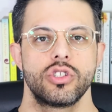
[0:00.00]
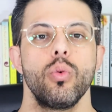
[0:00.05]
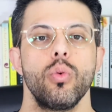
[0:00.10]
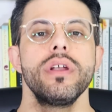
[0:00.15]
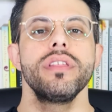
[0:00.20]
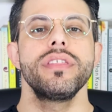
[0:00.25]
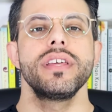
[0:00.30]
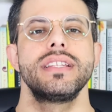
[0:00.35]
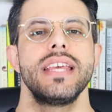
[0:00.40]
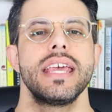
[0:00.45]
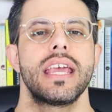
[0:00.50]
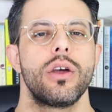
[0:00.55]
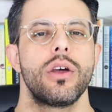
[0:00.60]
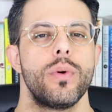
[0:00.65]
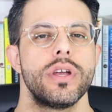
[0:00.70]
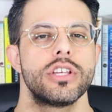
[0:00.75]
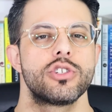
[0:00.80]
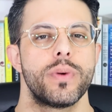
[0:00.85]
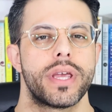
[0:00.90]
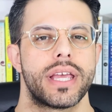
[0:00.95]
So what are the
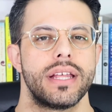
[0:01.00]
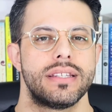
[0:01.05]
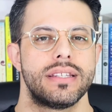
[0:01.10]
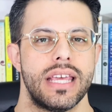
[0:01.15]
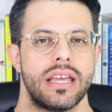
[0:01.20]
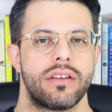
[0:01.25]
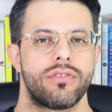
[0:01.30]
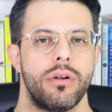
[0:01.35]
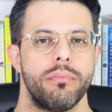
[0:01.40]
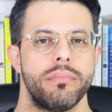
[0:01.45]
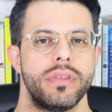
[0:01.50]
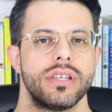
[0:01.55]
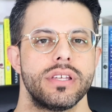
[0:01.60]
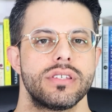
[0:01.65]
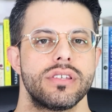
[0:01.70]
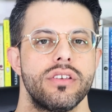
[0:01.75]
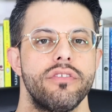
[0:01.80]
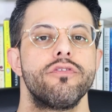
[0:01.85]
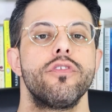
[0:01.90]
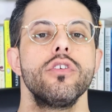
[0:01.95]
takeaways we can take from this?